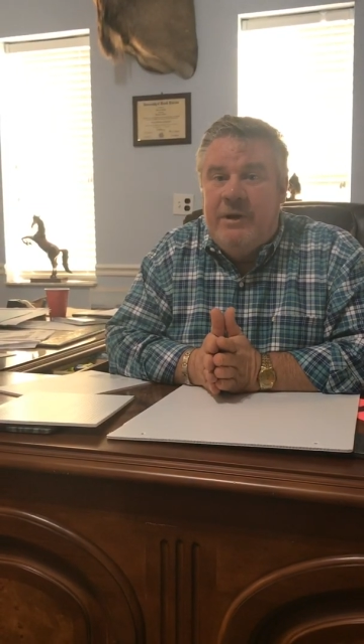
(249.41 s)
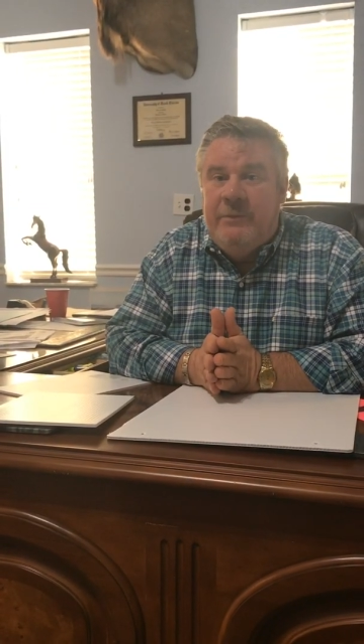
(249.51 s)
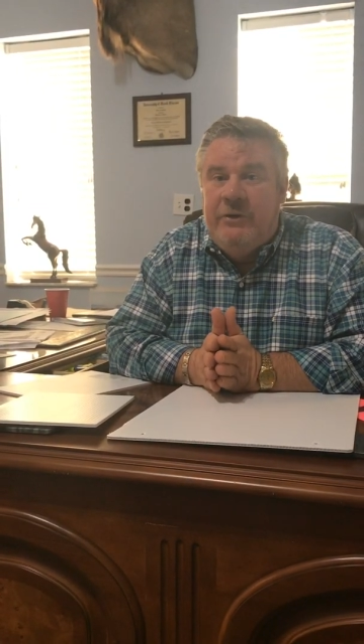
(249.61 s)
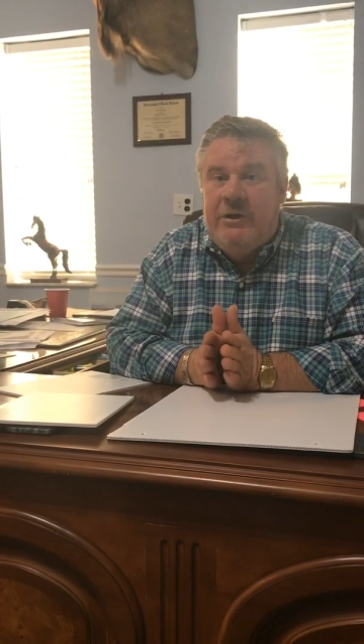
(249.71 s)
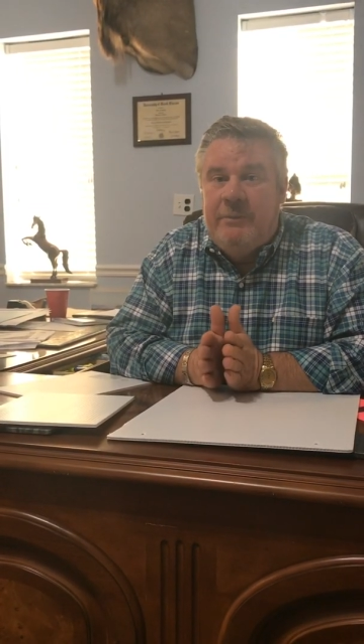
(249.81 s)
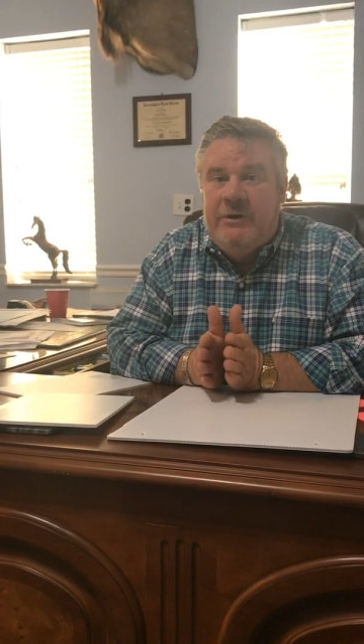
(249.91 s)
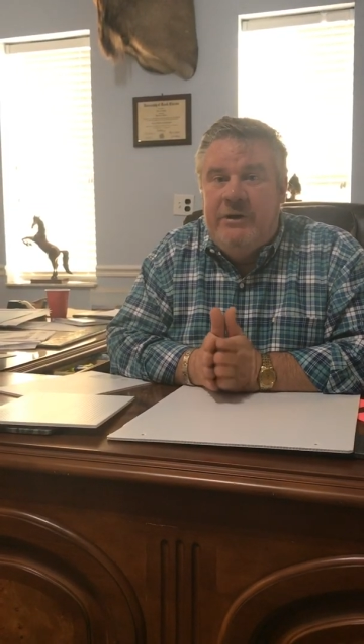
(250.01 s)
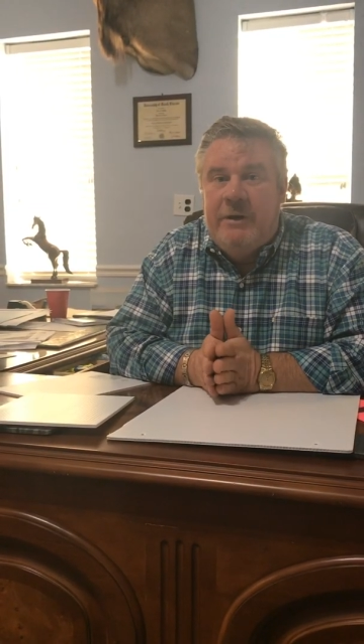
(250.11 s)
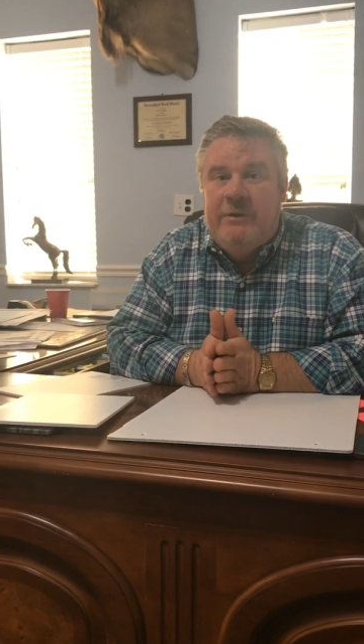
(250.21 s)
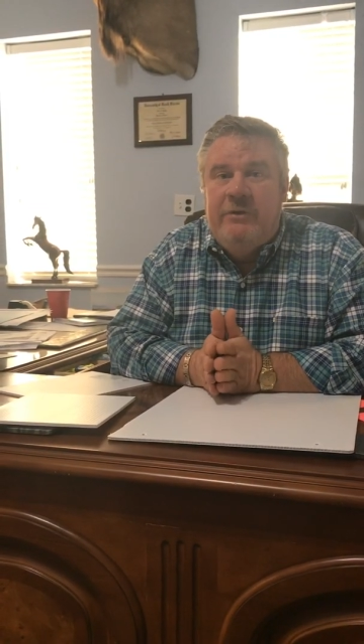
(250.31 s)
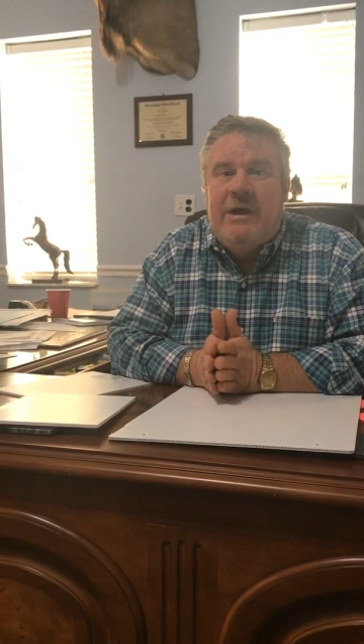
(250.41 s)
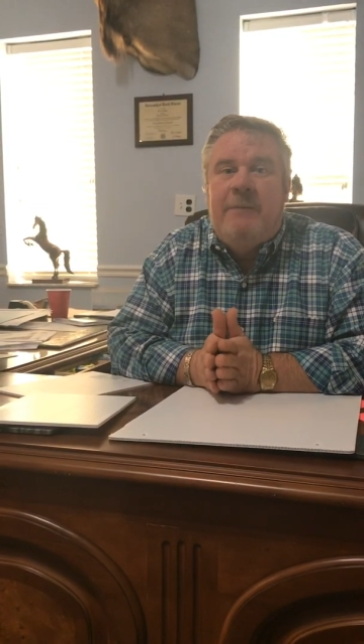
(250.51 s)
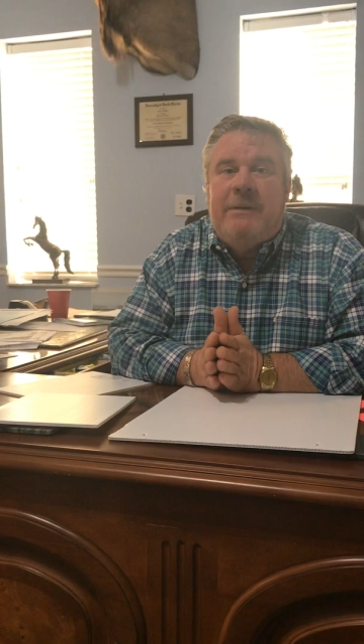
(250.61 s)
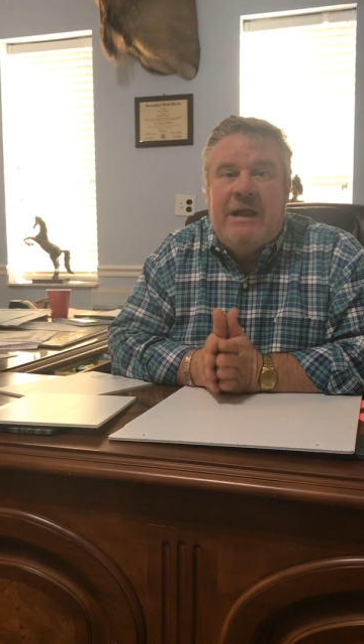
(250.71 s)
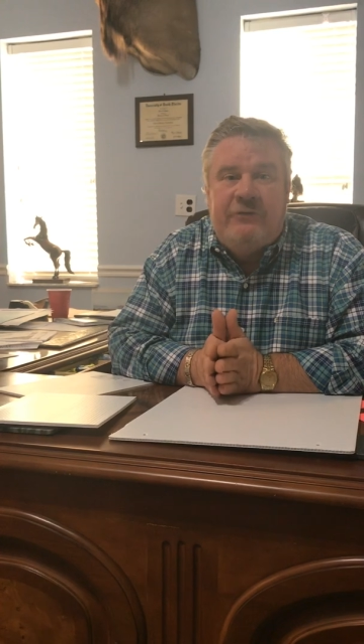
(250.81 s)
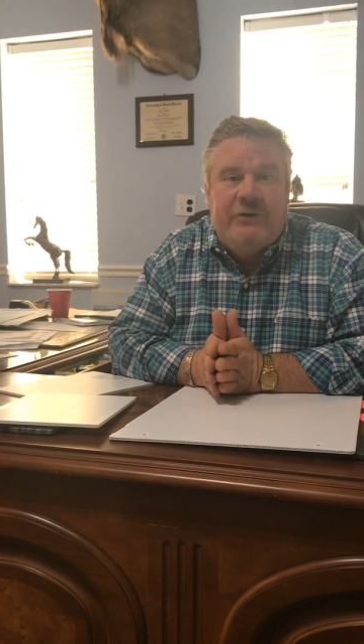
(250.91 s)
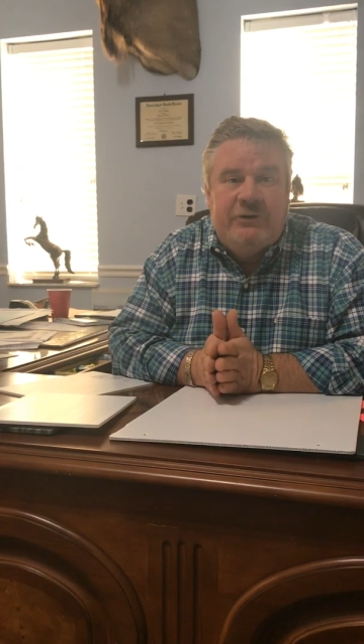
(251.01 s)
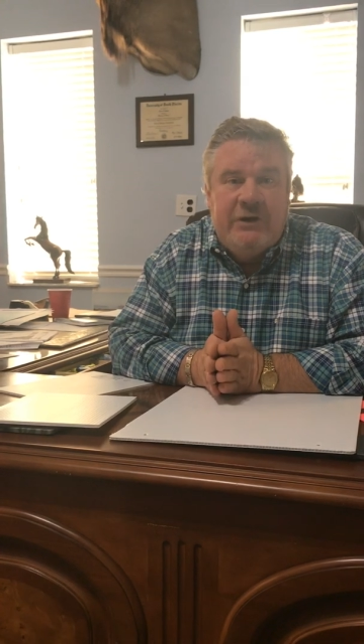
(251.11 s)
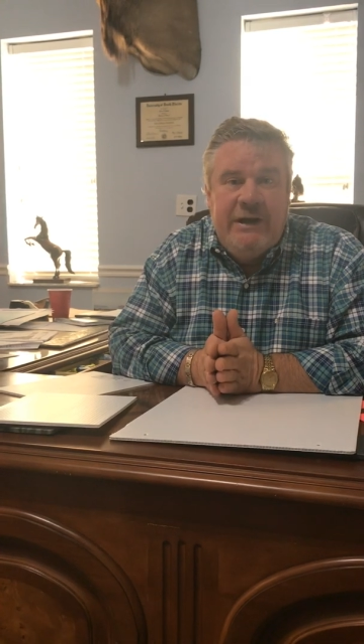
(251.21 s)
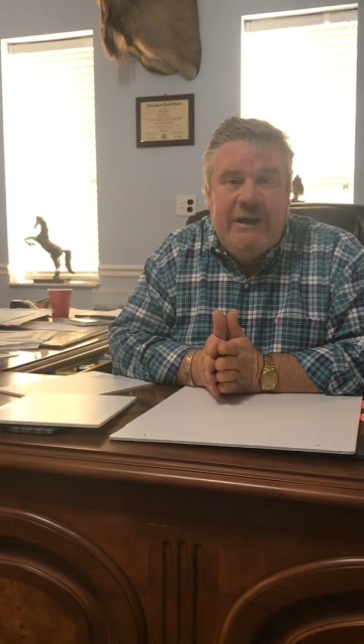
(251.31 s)

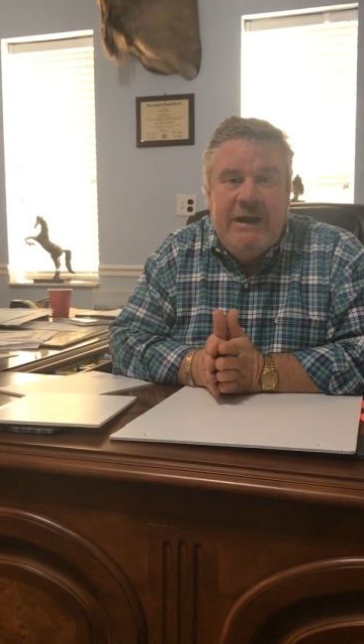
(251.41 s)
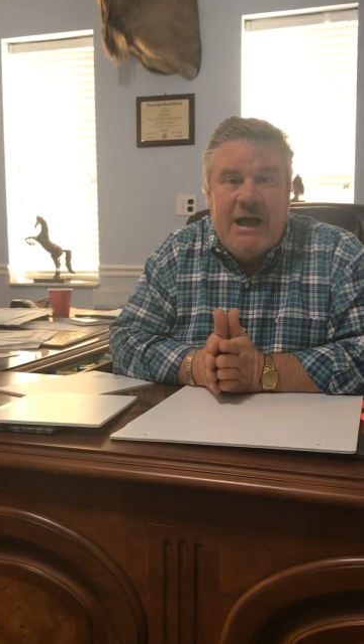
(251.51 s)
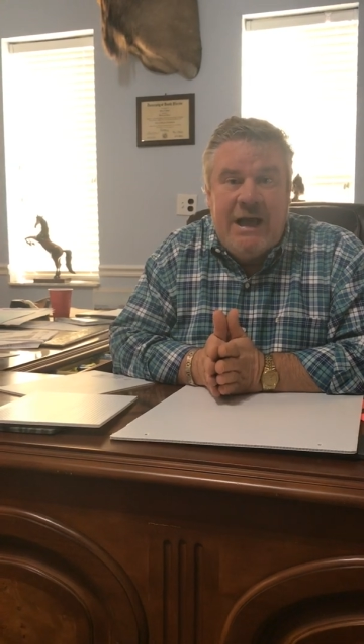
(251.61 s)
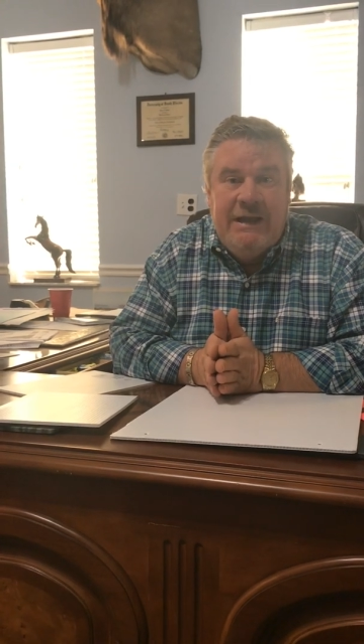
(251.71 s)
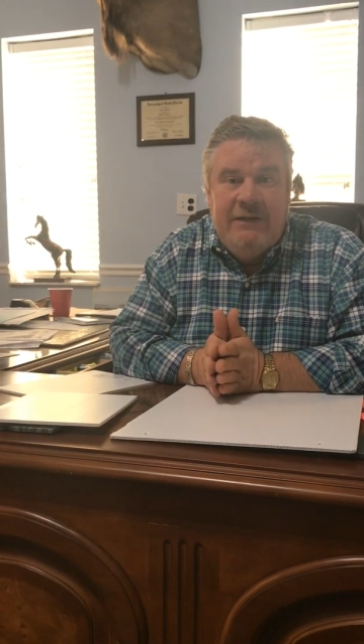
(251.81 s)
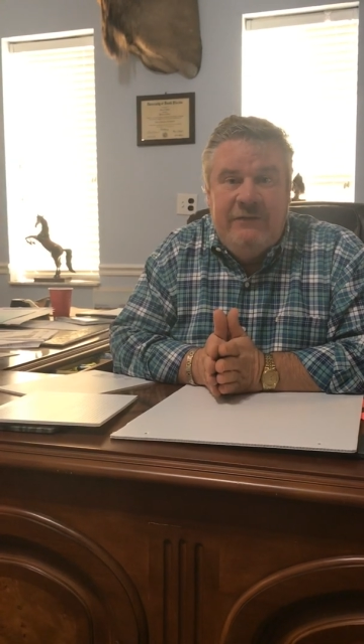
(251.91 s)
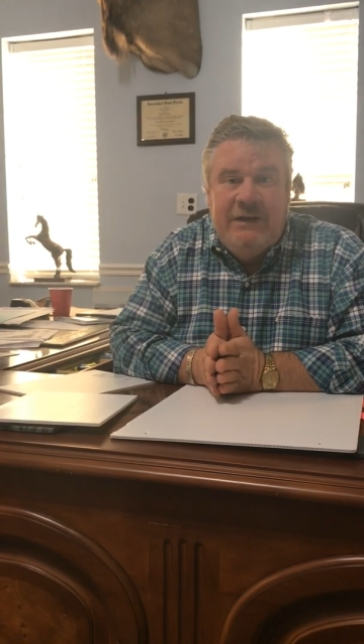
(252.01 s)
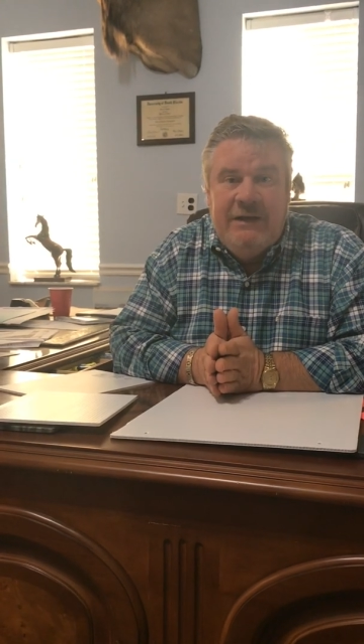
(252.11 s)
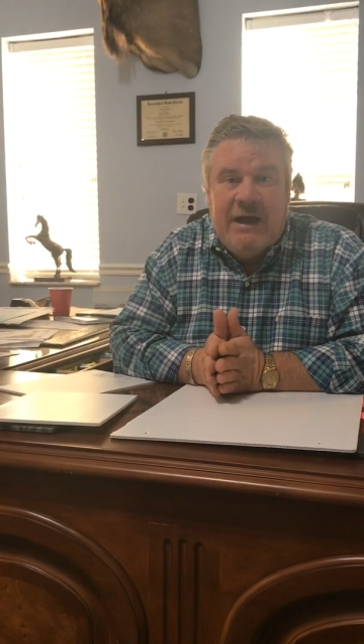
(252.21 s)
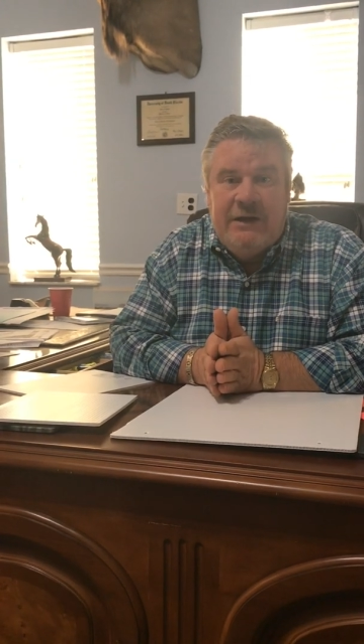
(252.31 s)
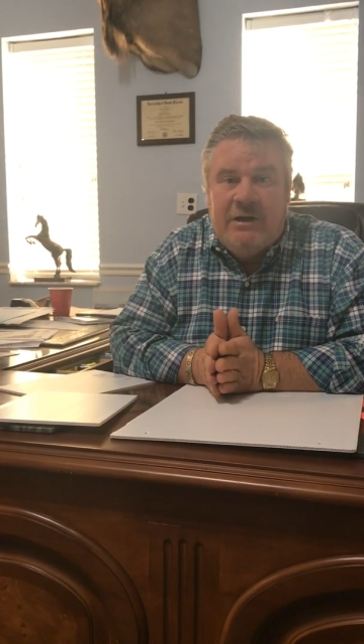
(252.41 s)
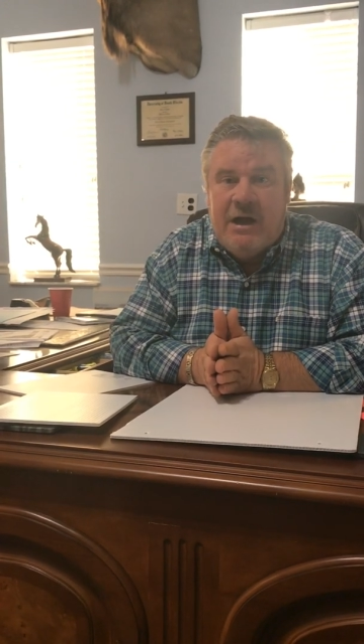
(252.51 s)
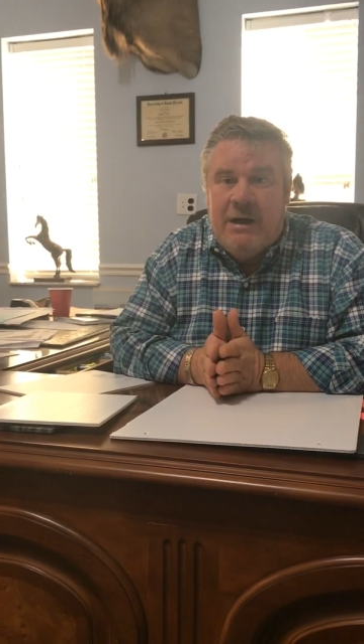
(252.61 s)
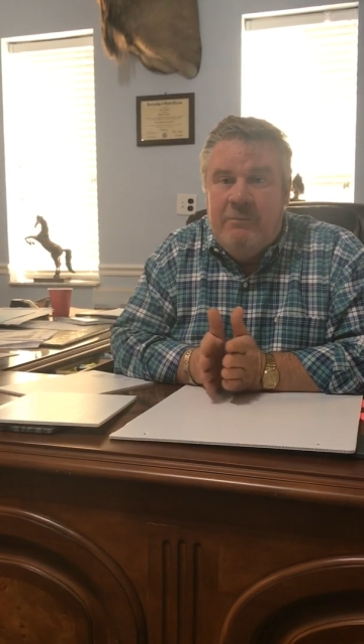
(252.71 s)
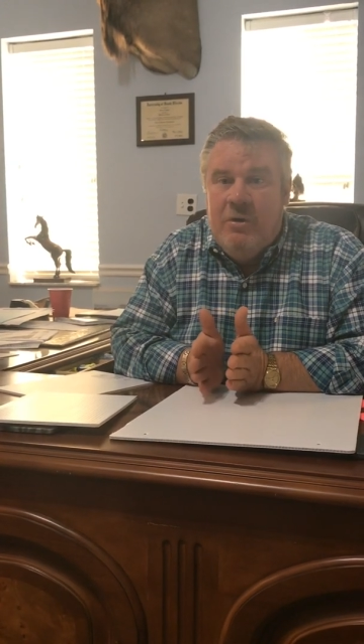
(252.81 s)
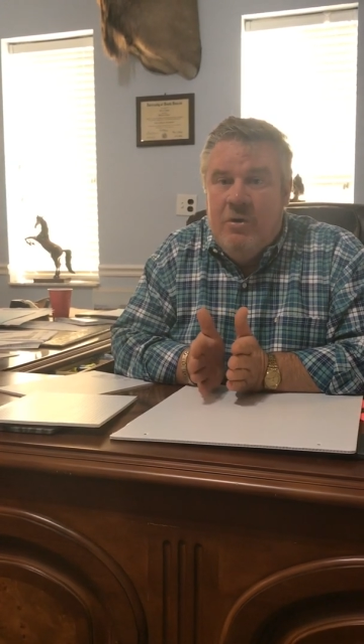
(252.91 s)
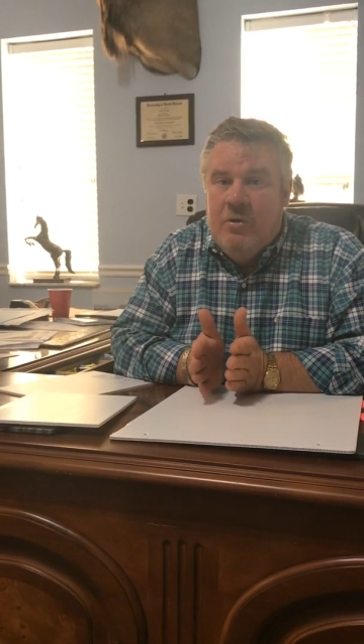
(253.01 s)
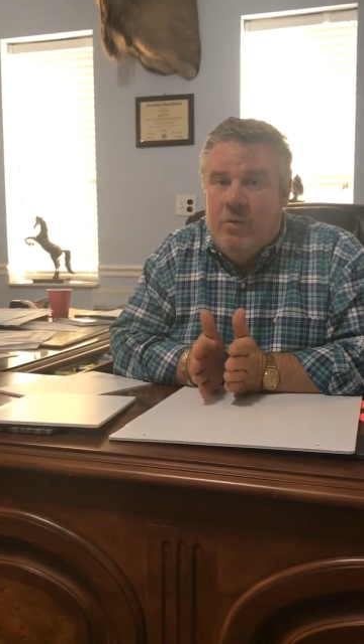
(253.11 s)
www.plastictradingint.com,